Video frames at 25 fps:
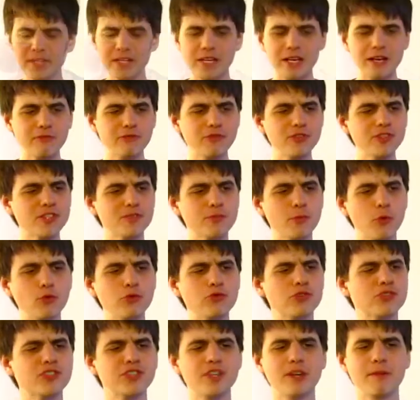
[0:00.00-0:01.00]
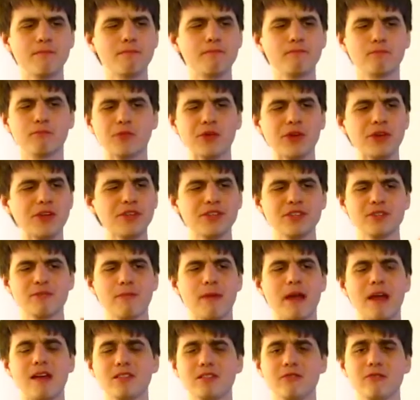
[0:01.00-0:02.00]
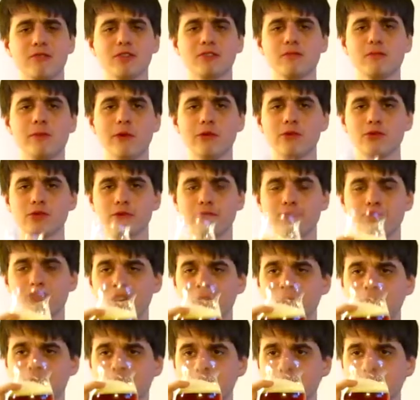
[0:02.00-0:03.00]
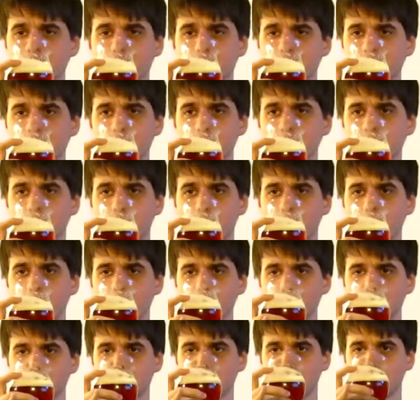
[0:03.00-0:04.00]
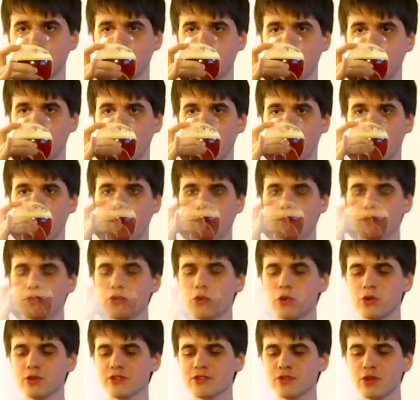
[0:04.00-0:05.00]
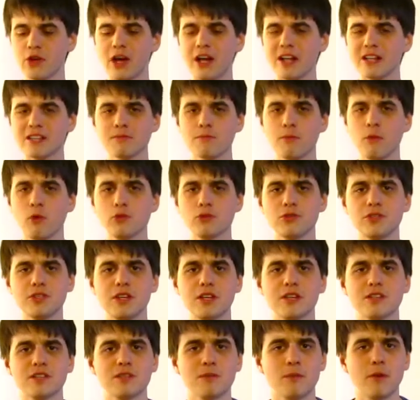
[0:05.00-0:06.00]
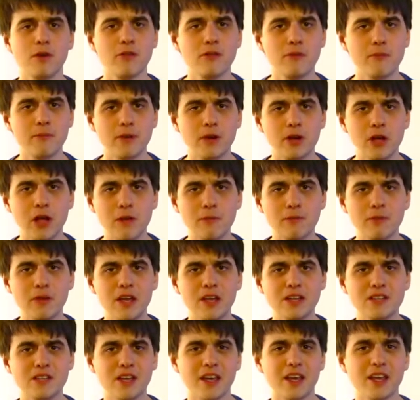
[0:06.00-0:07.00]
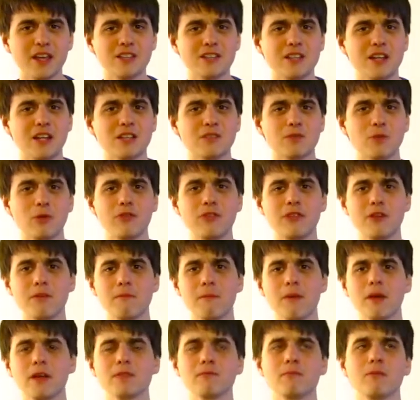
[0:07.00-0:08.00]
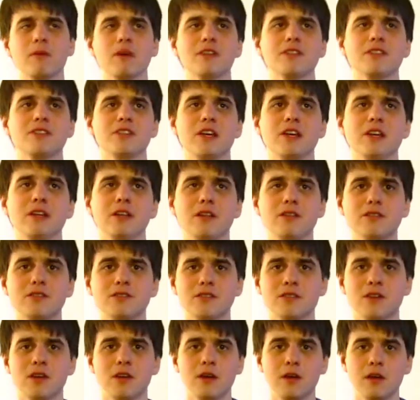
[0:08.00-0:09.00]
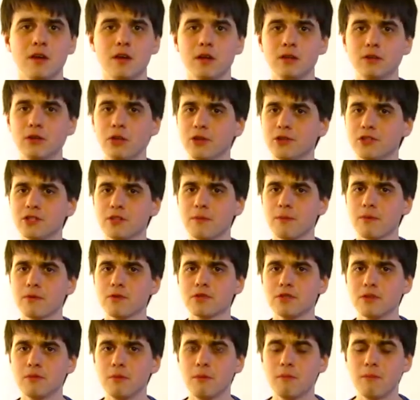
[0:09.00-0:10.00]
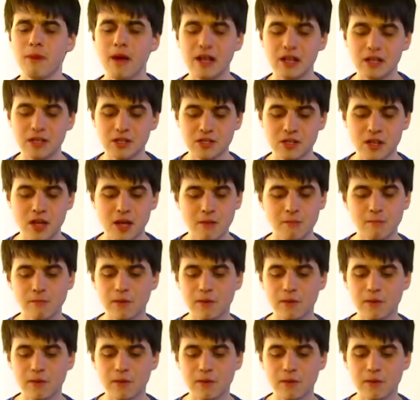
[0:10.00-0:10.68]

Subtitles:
Every small sip brings a massive explosion of taste. It's super robust. Sure, it's not as malty as some other Imperial IPAs. I guess that's what they meant by saying it's not supposed to be balanced.